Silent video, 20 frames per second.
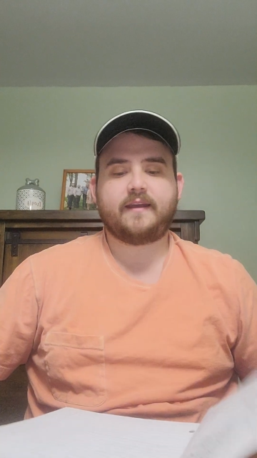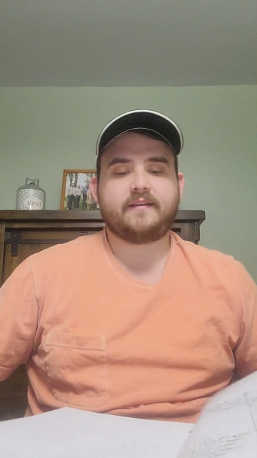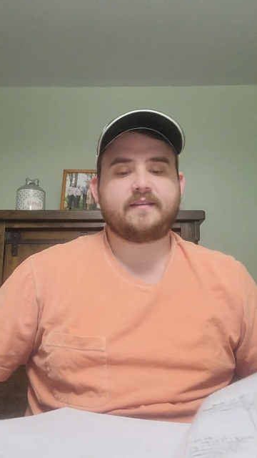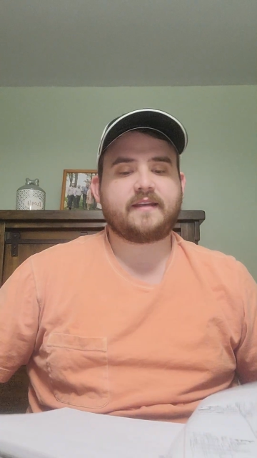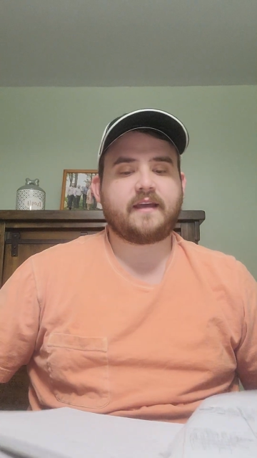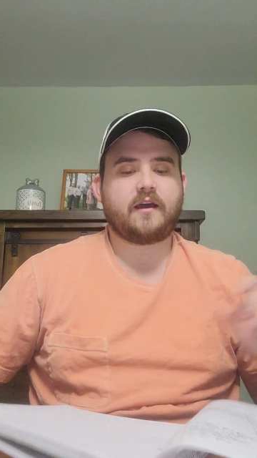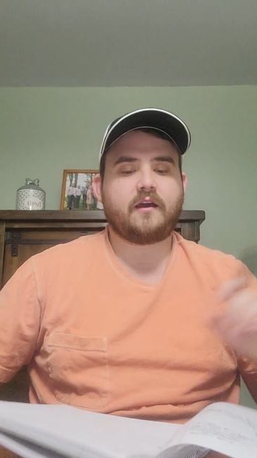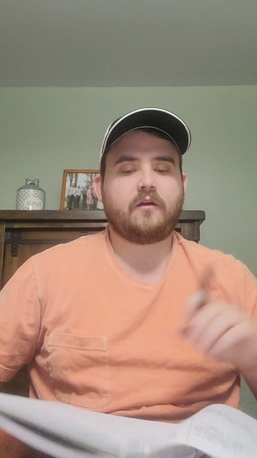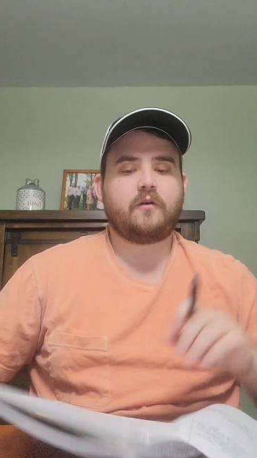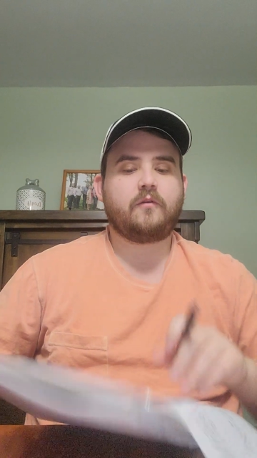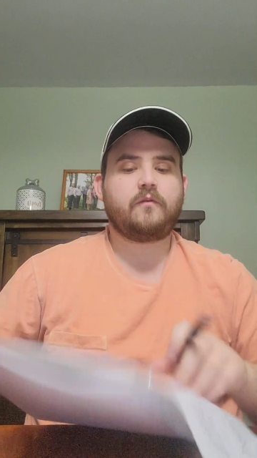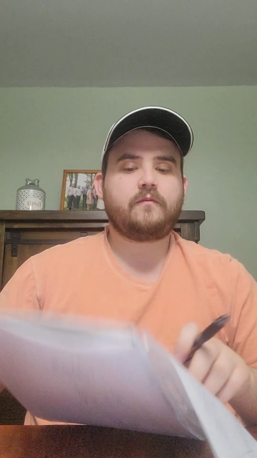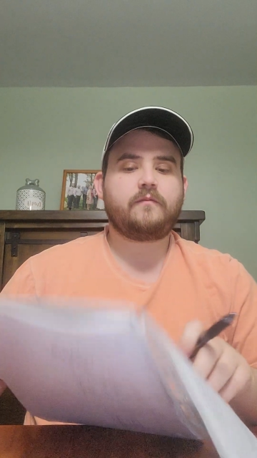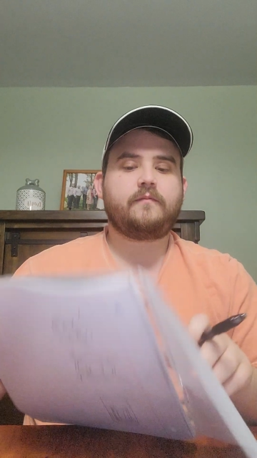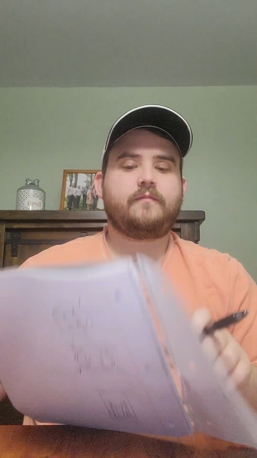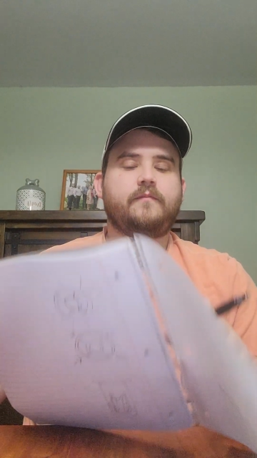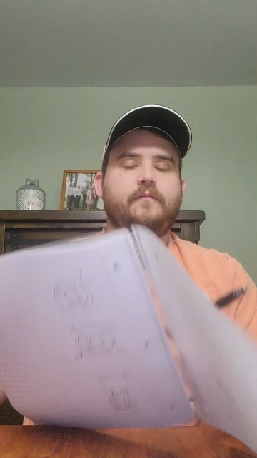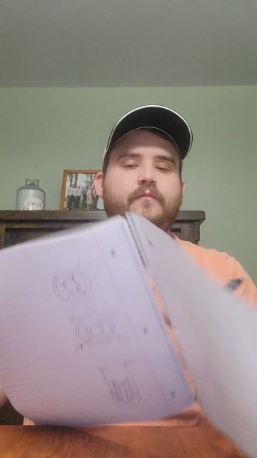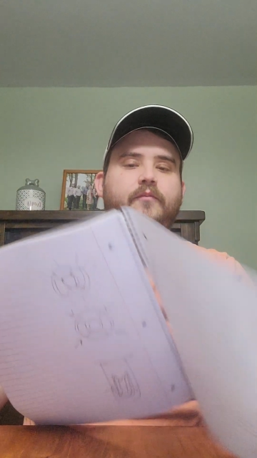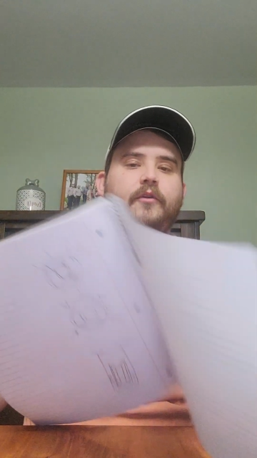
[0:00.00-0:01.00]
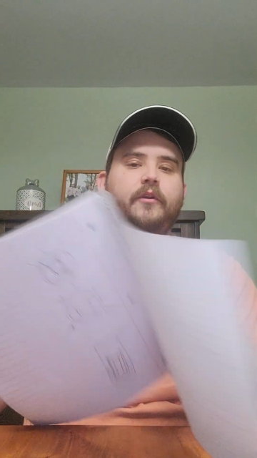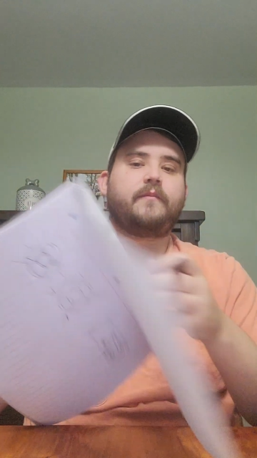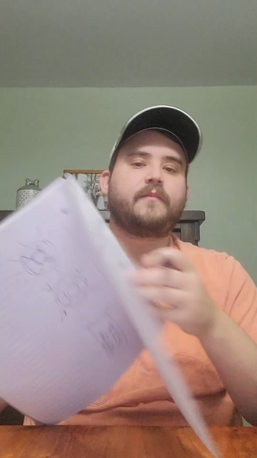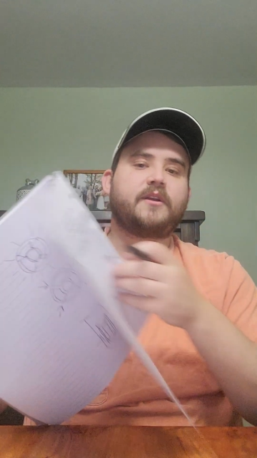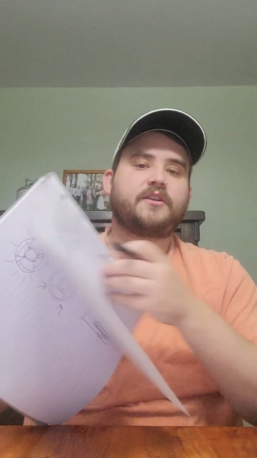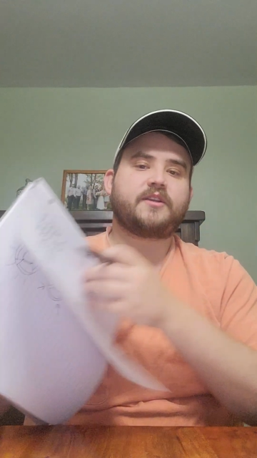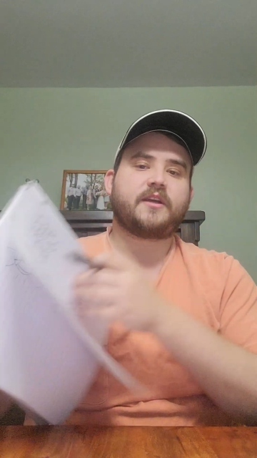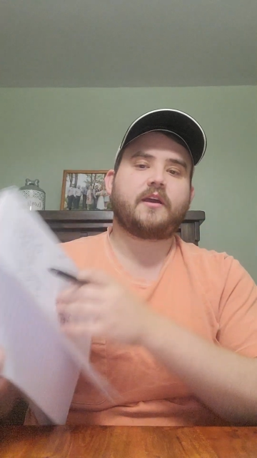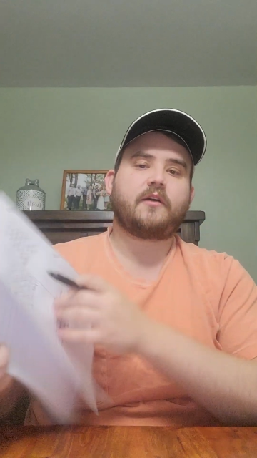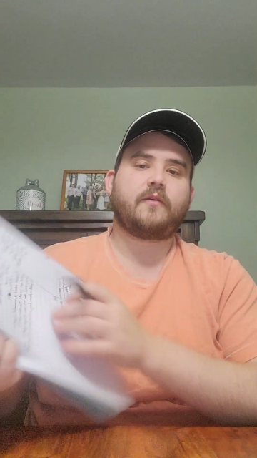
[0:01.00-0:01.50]
is pretty
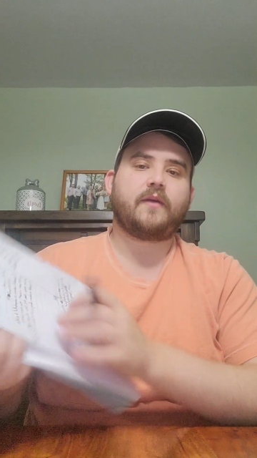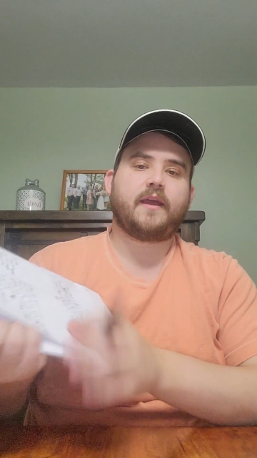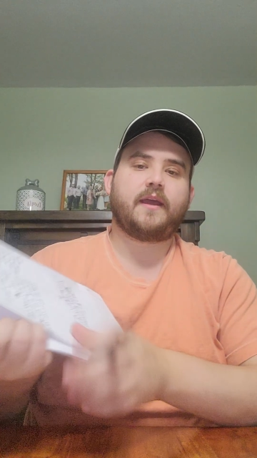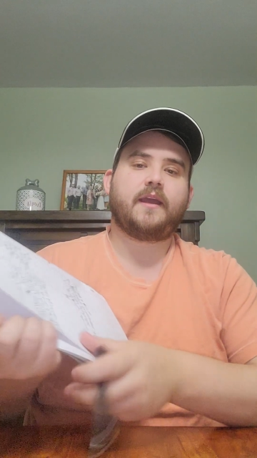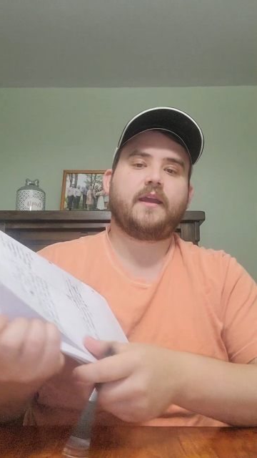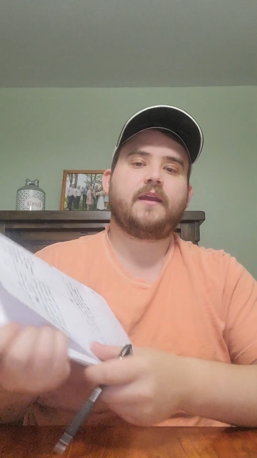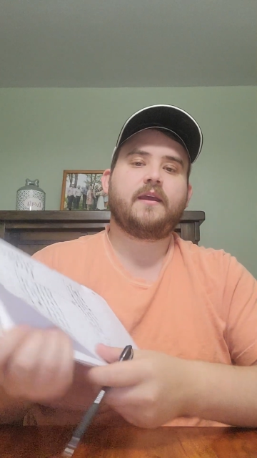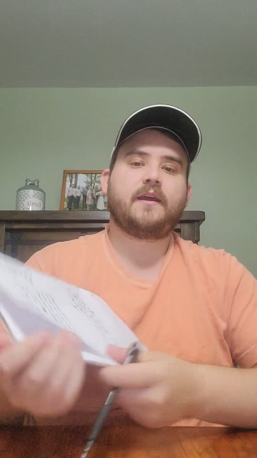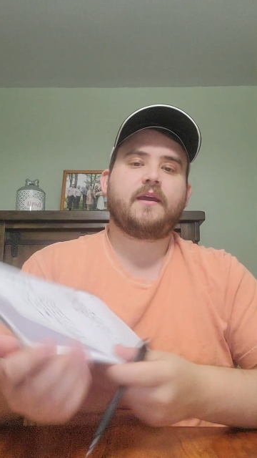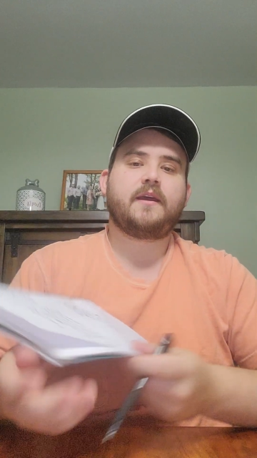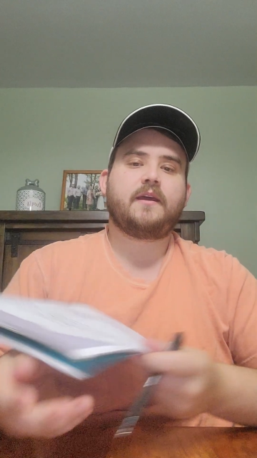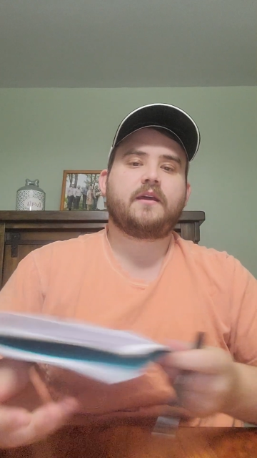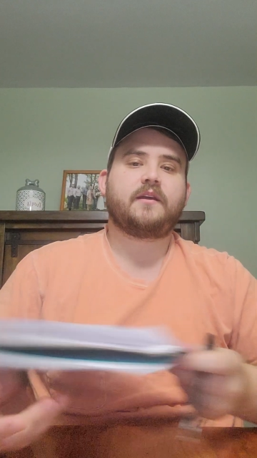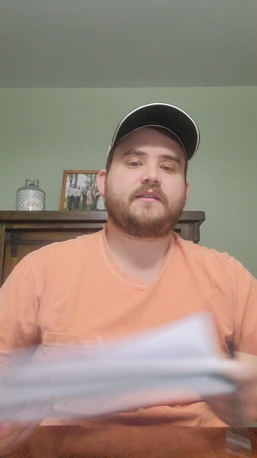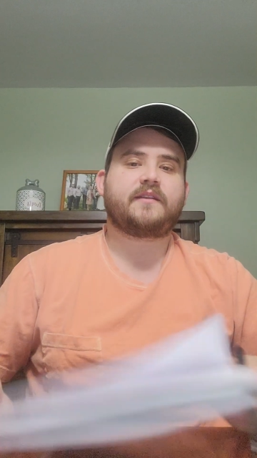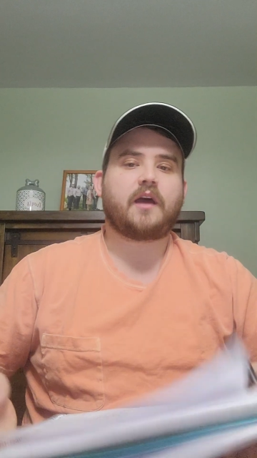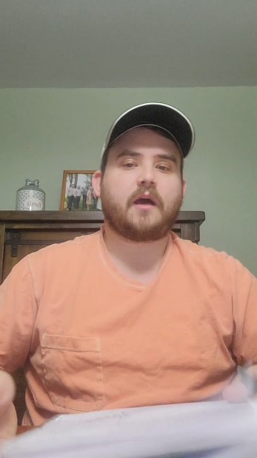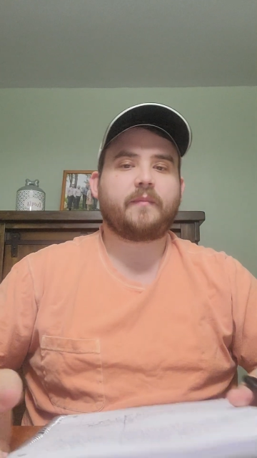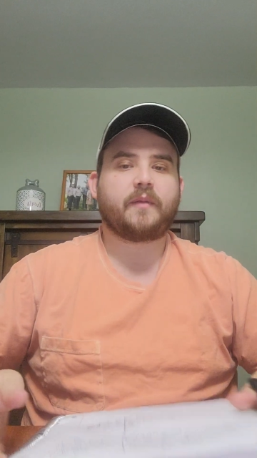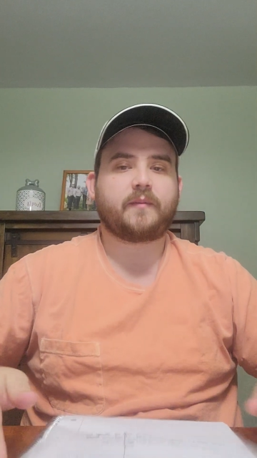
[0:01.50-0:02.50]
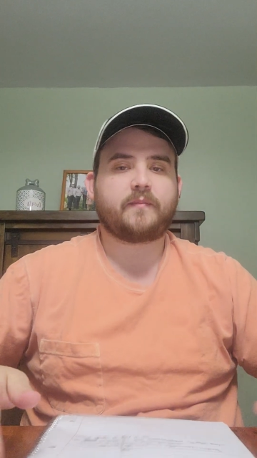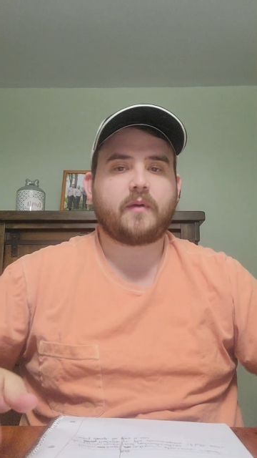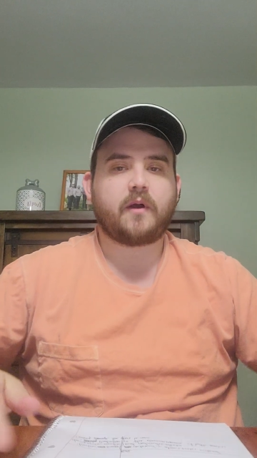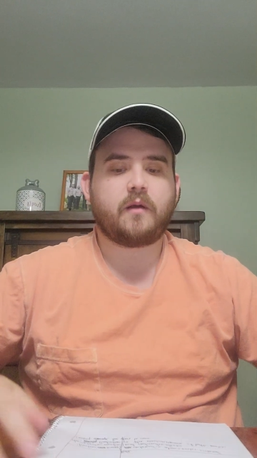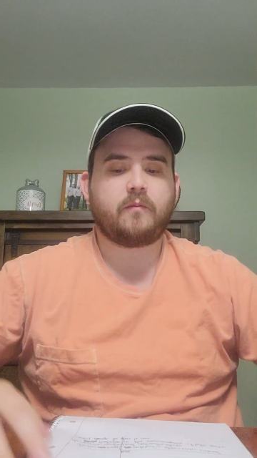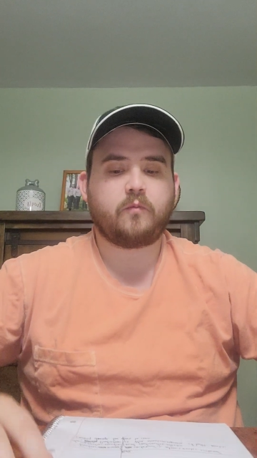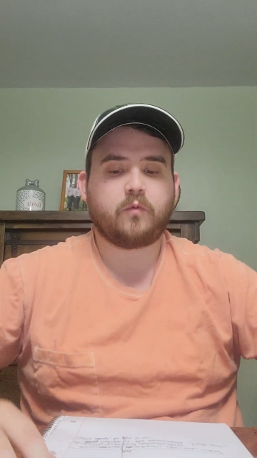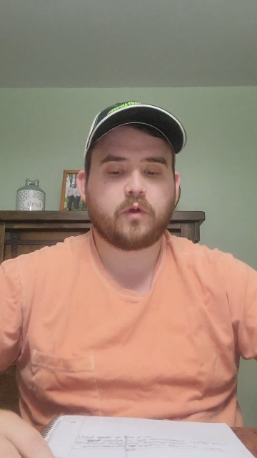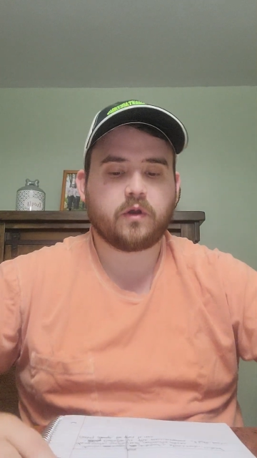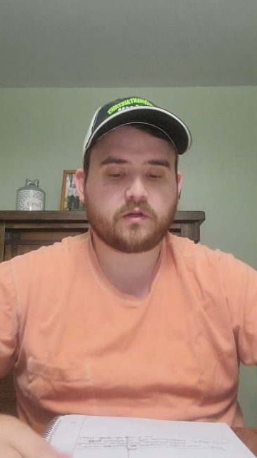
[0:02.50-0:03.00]
much how a atomic
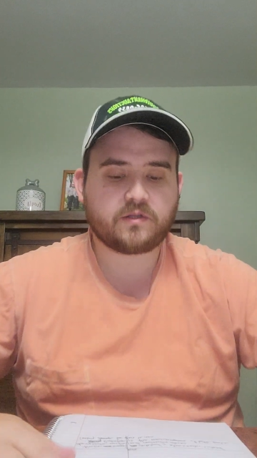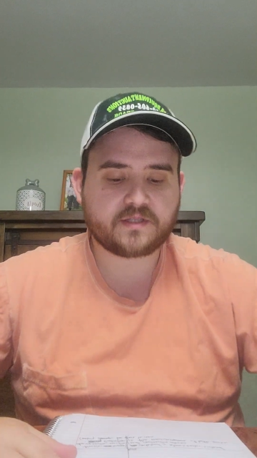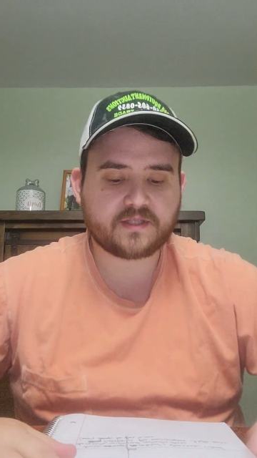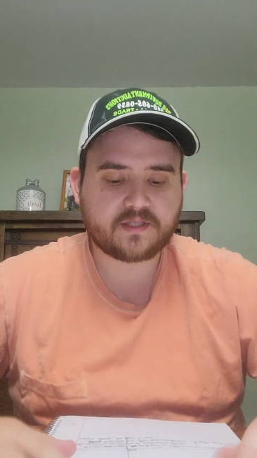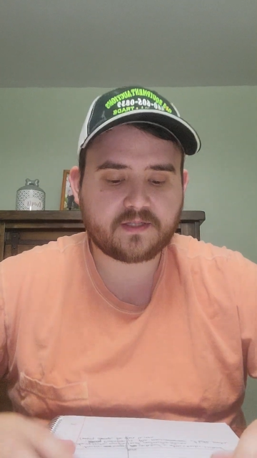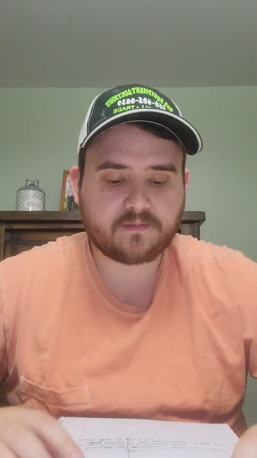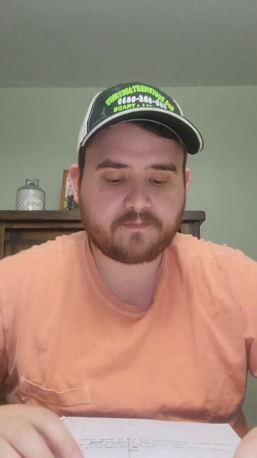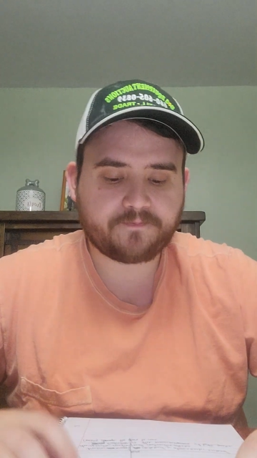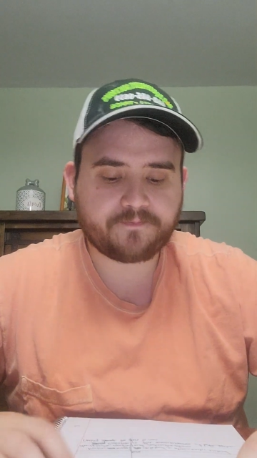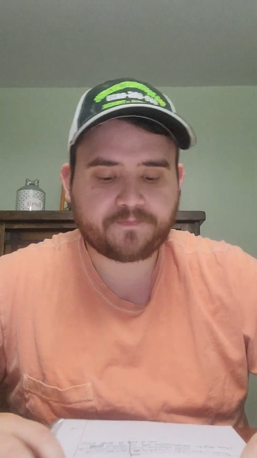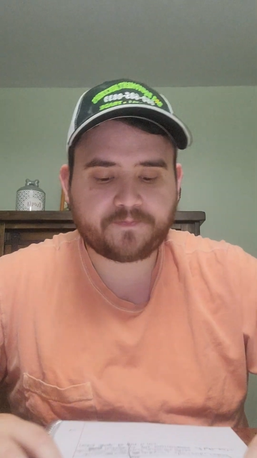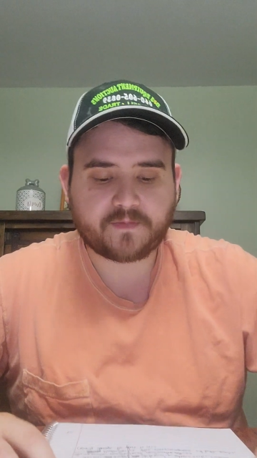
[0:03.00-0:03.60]
bomb works.